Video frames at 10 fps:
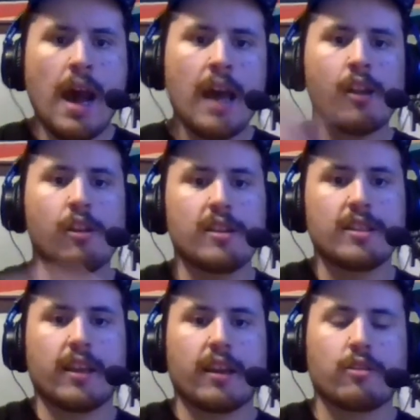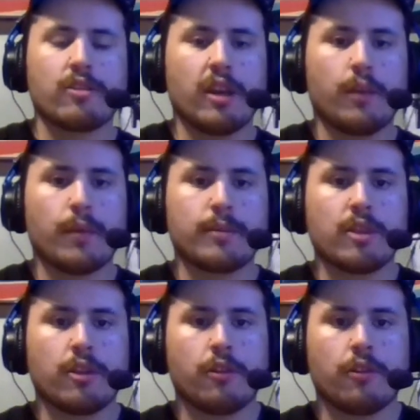Hello, Lens Goji here, I'm
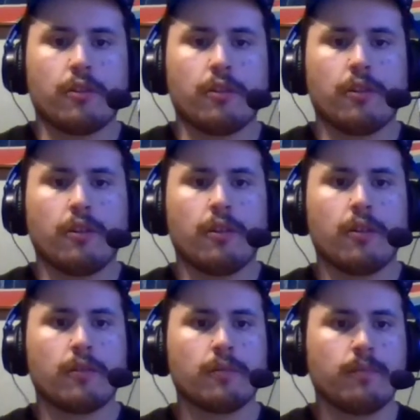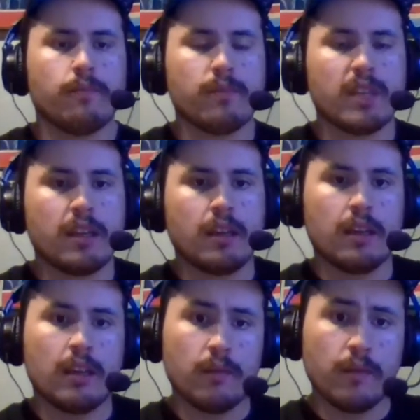welcome to a
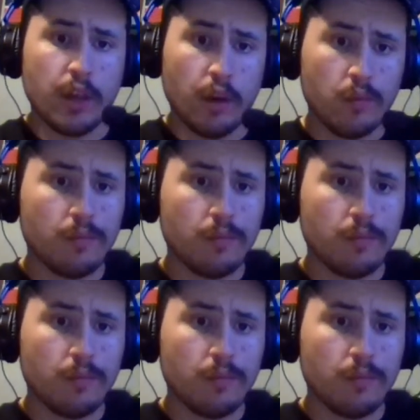review.